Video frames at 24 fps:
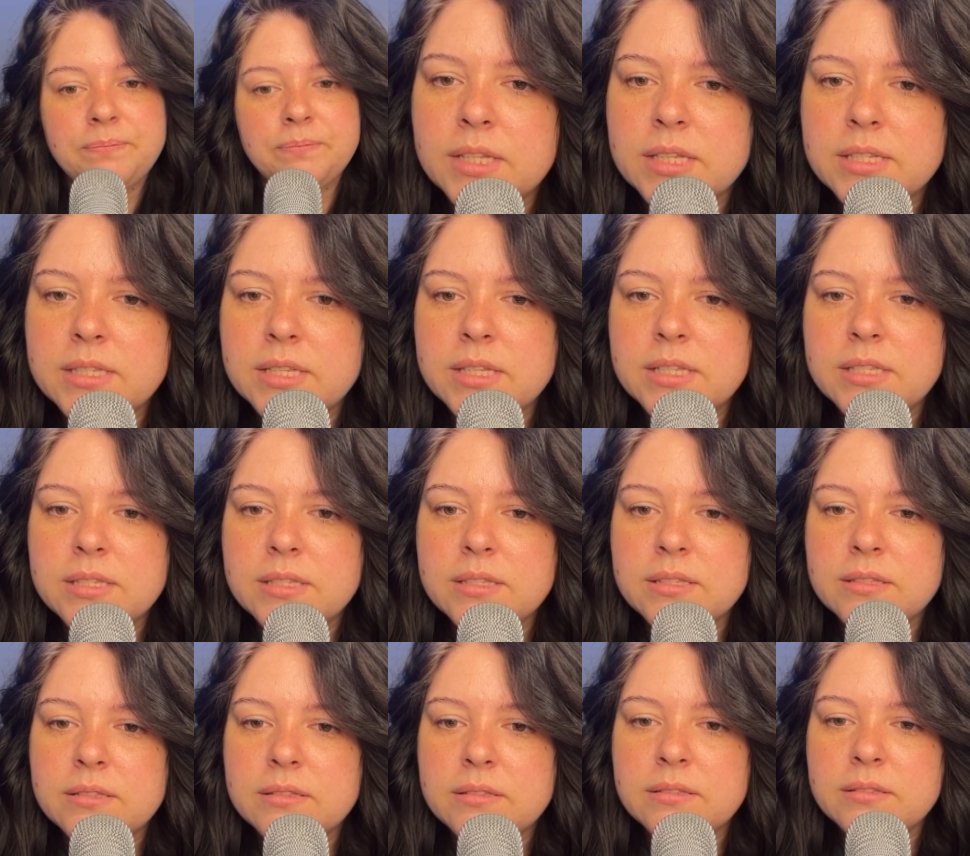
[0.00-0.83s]
This
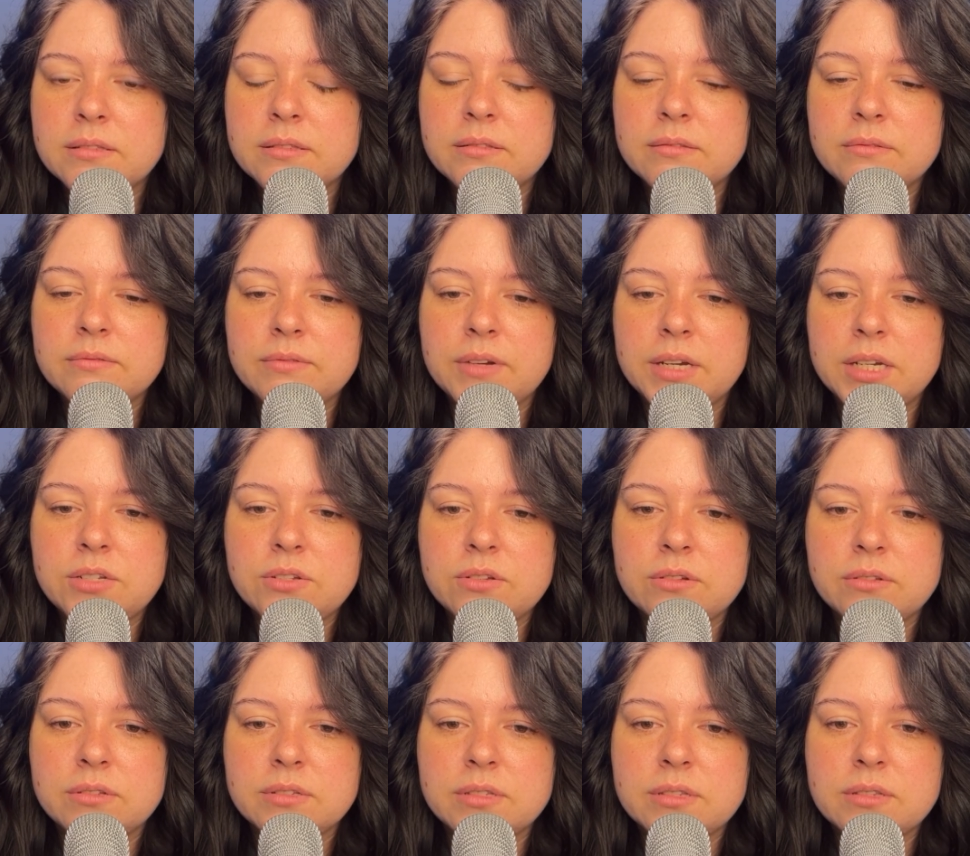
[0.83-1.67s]
is
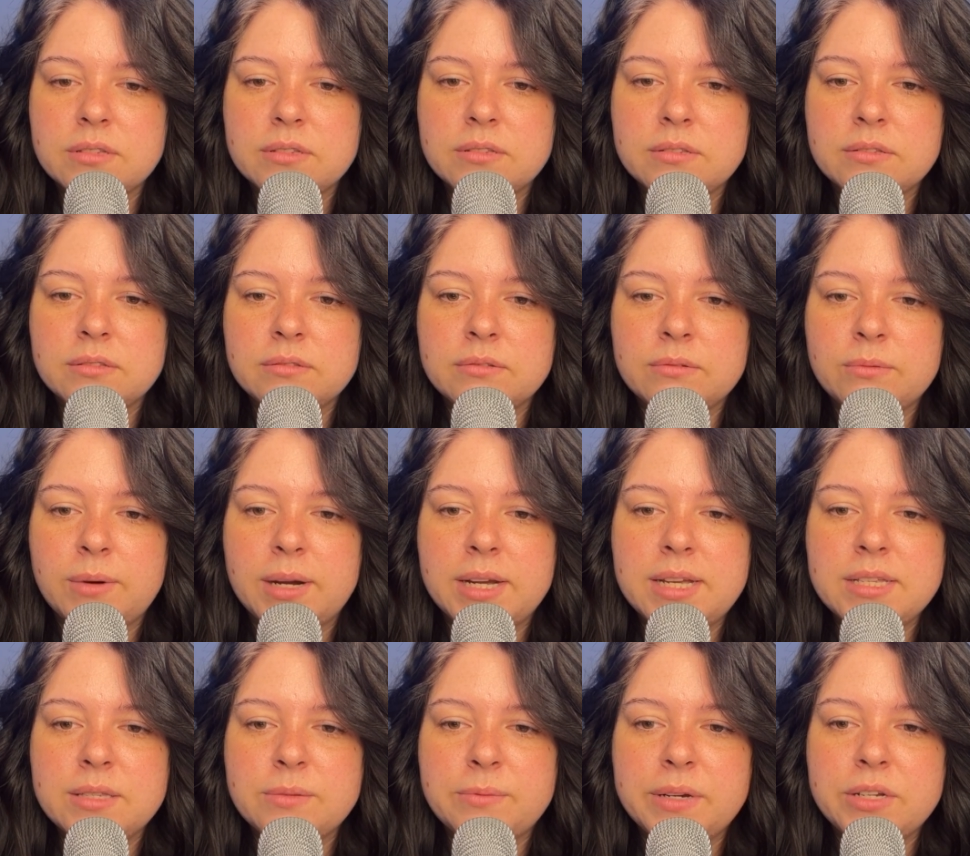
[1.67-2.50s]
Rachel's.
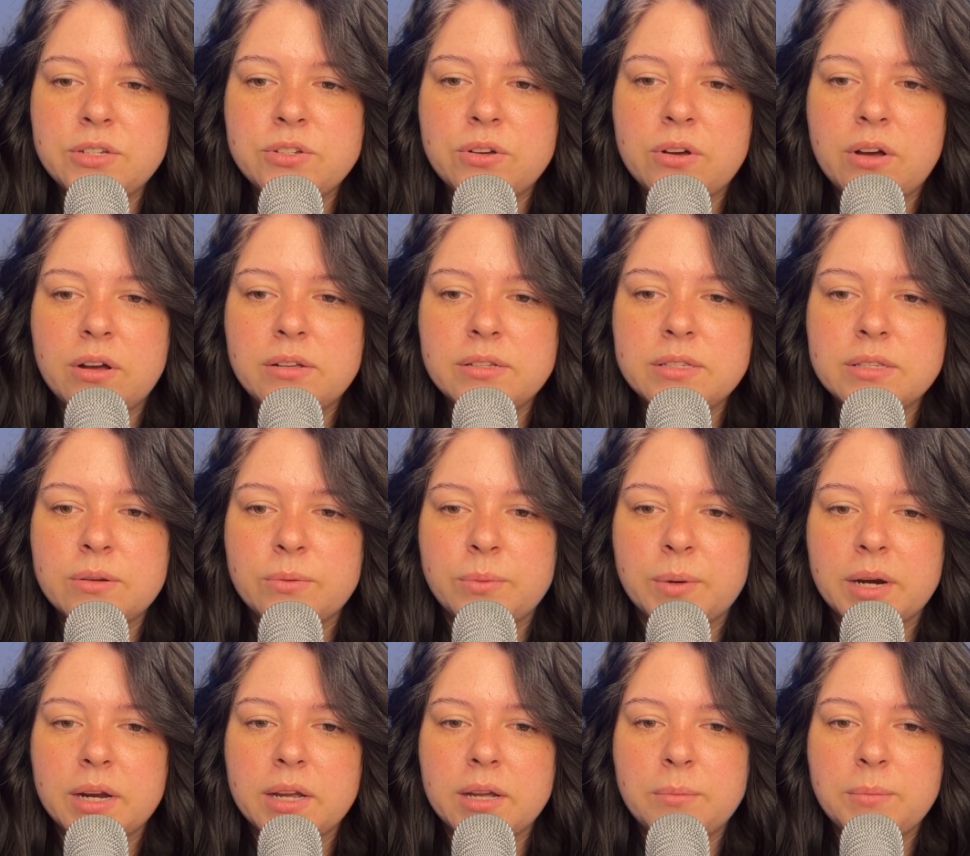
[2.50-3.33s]
Why is Rachel also
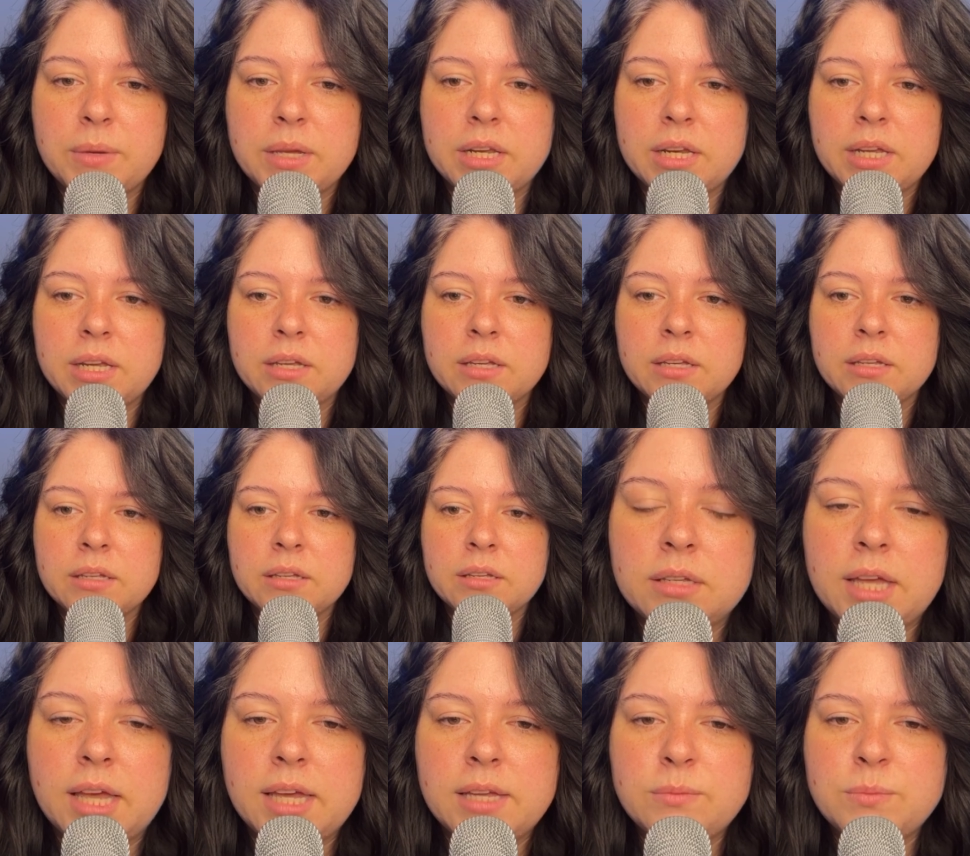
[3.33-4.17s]
wearing a beanie
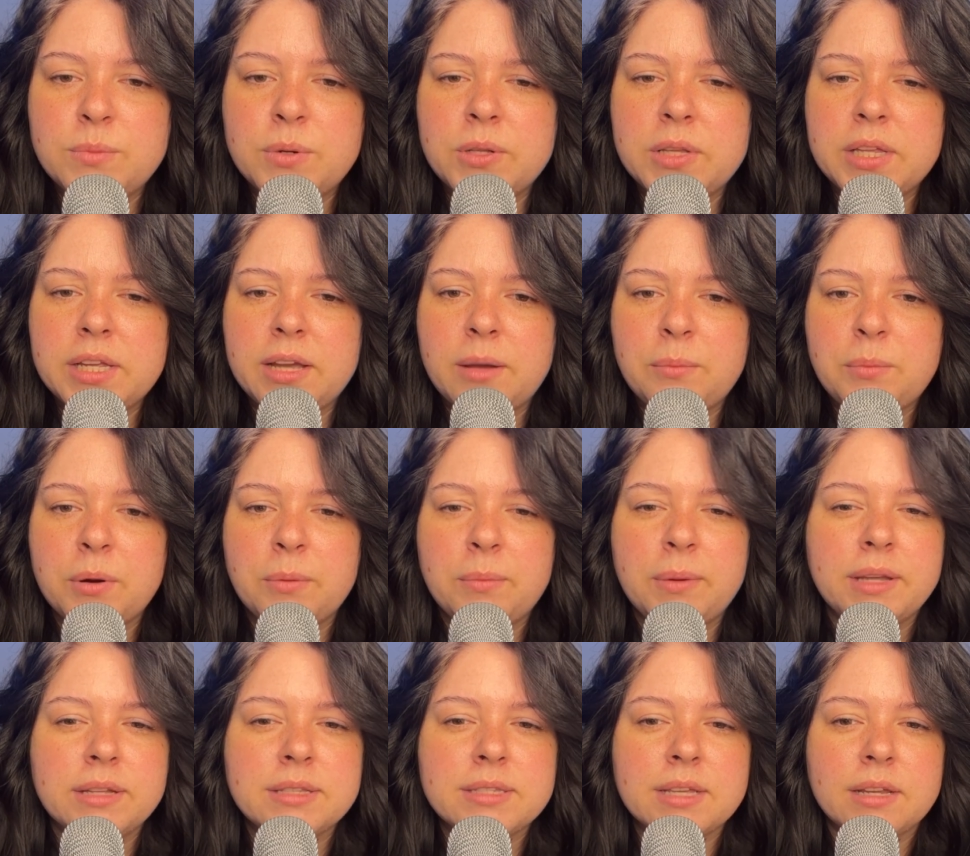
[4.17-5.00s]
and pulling up her
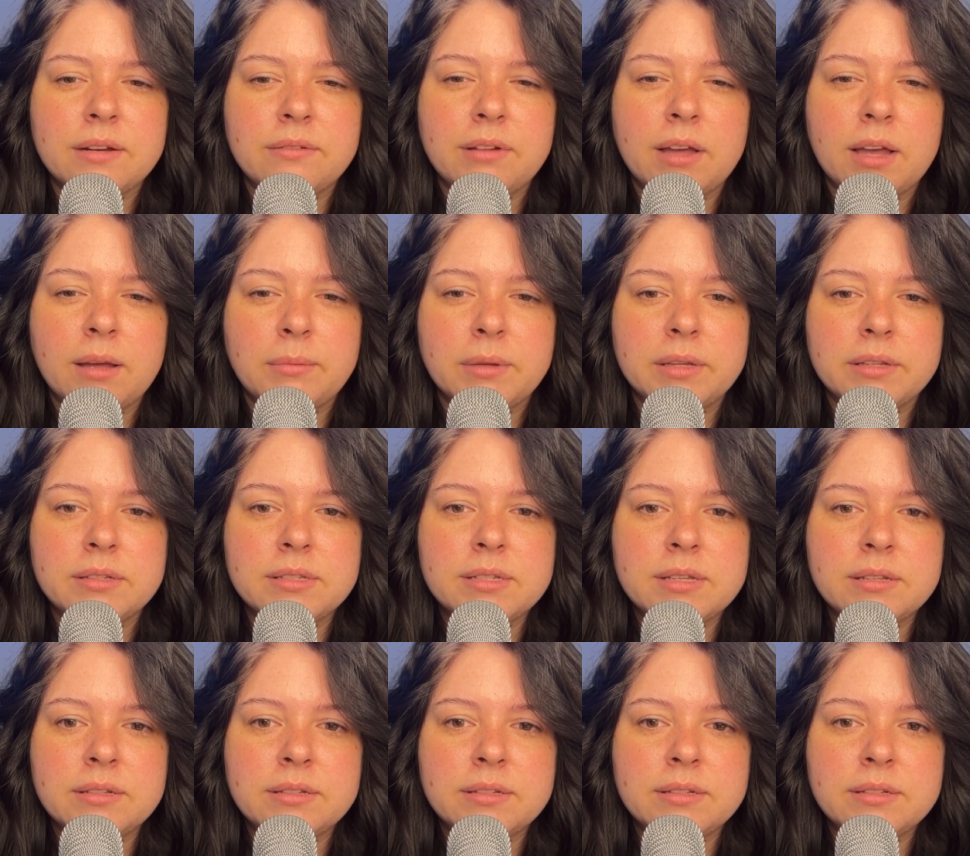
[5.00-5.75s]
pants out of habit?